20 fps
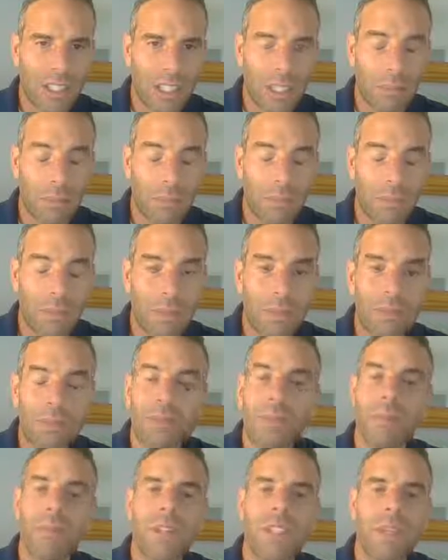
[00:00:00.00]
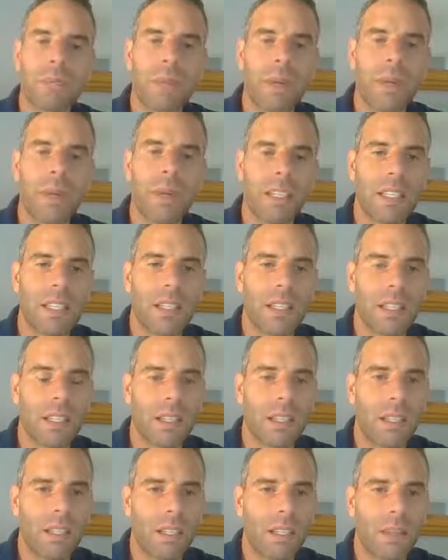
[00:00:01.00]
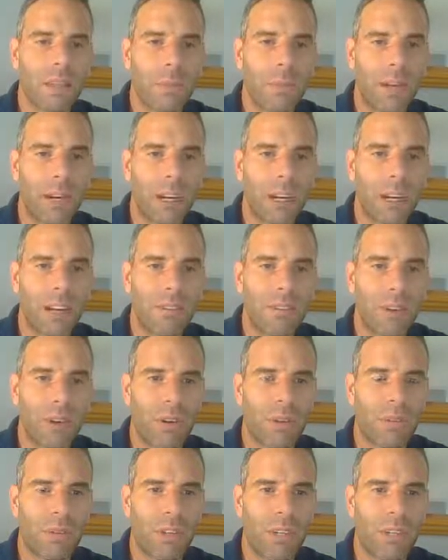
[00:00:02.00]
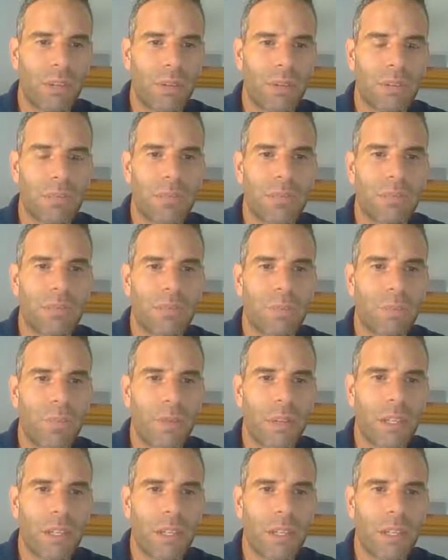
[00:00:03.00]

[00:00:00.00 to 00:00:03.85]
I can actually space the paragraph over